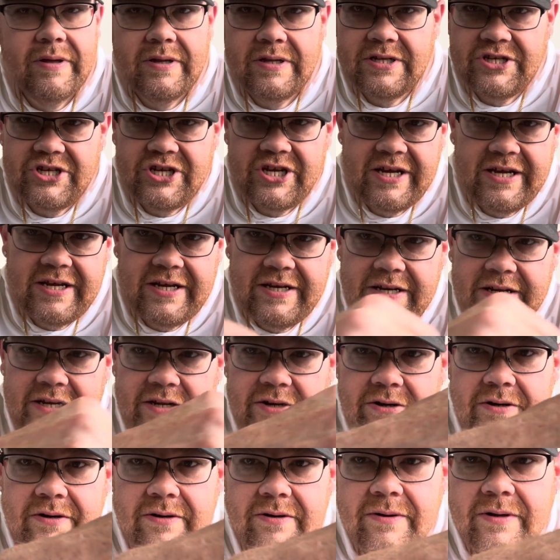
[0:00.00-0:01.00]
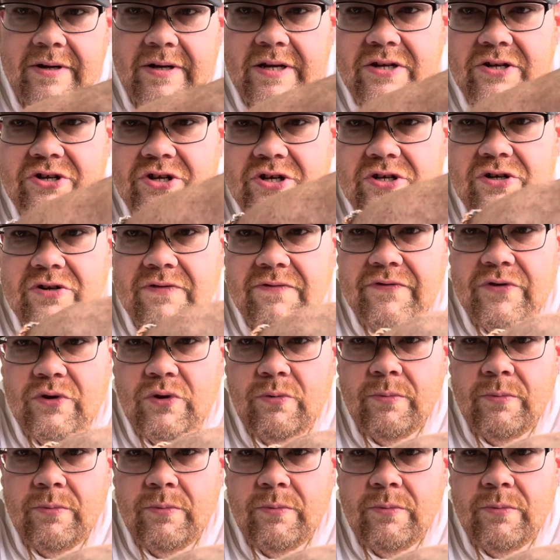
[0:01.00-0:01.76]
chain here in just a few